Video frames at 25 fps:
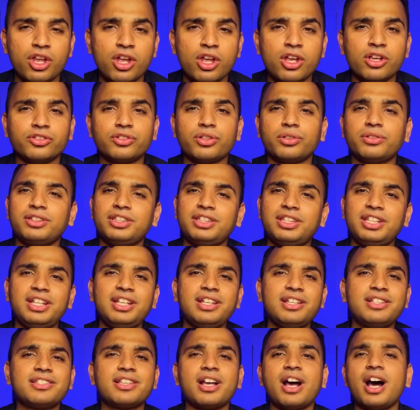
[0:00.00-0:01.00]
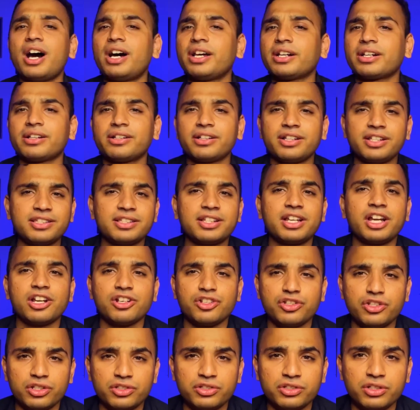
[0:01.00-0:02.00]
So these are
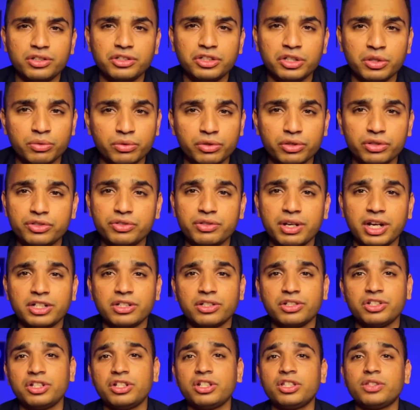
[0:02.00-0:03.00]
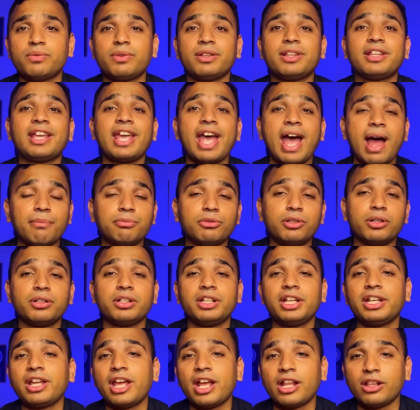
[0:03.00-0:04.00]
risk-adjusted neutral strategies with capped
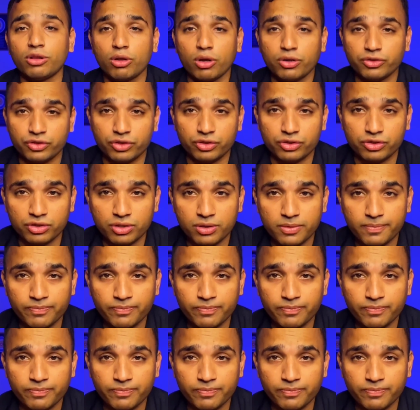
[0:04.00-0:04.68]
earning and losses.